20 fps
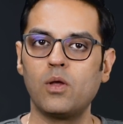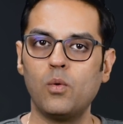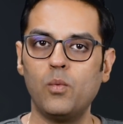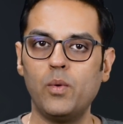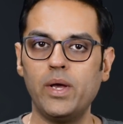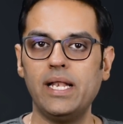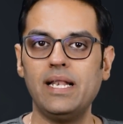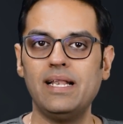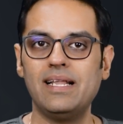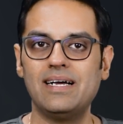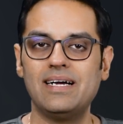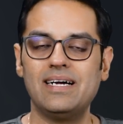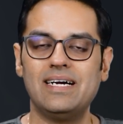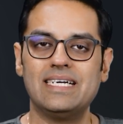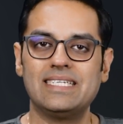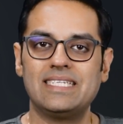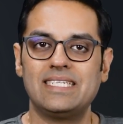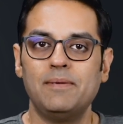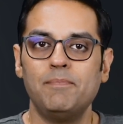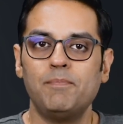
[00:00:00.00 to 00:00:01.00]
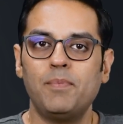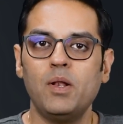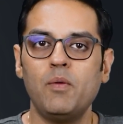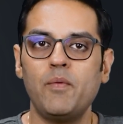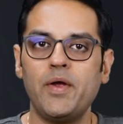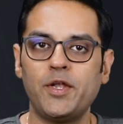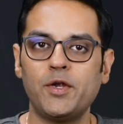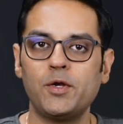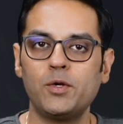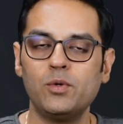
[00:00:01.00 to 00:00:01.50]
Well, a simple
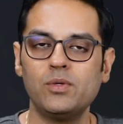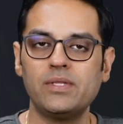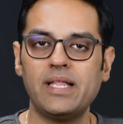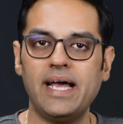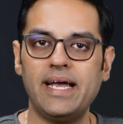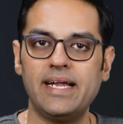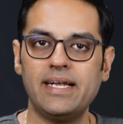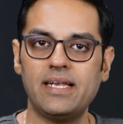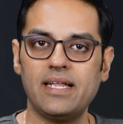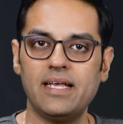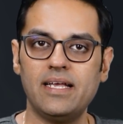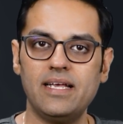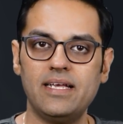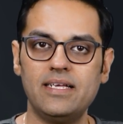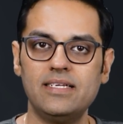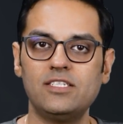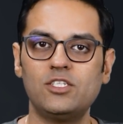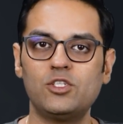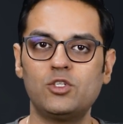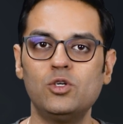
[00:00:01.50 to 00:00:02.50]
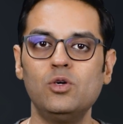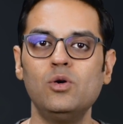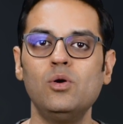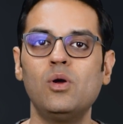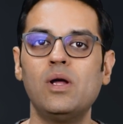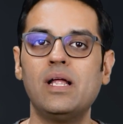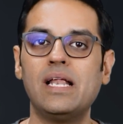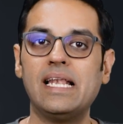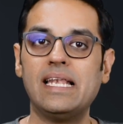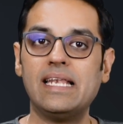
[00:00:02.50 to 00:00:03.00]
way to do that is
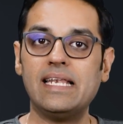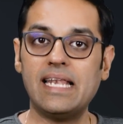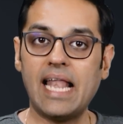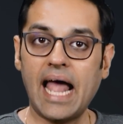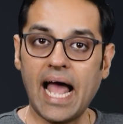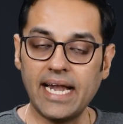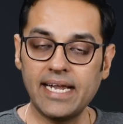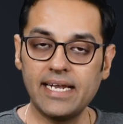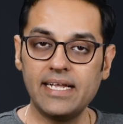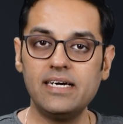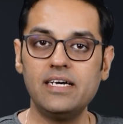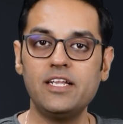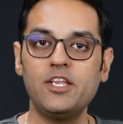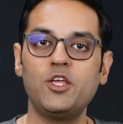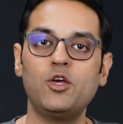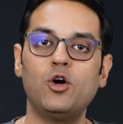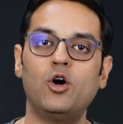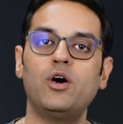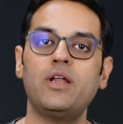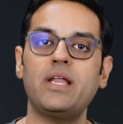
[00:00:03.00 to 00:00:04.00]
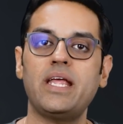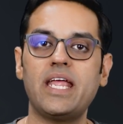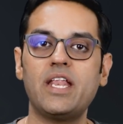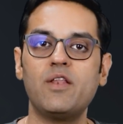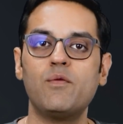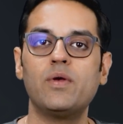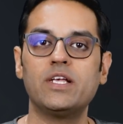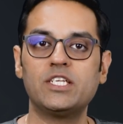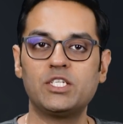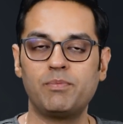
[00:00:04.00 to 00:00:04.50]
to ladder your
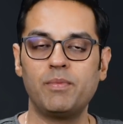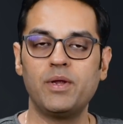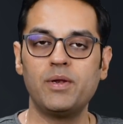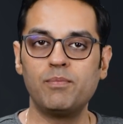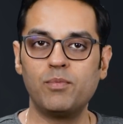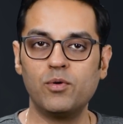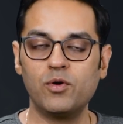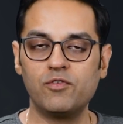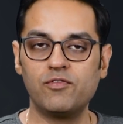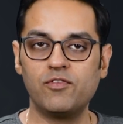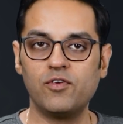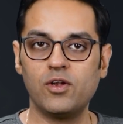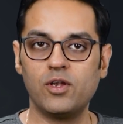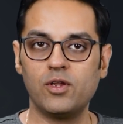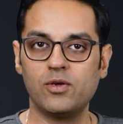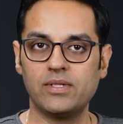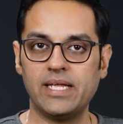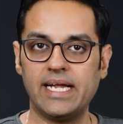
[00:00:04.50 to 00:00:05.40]
investment portfolio.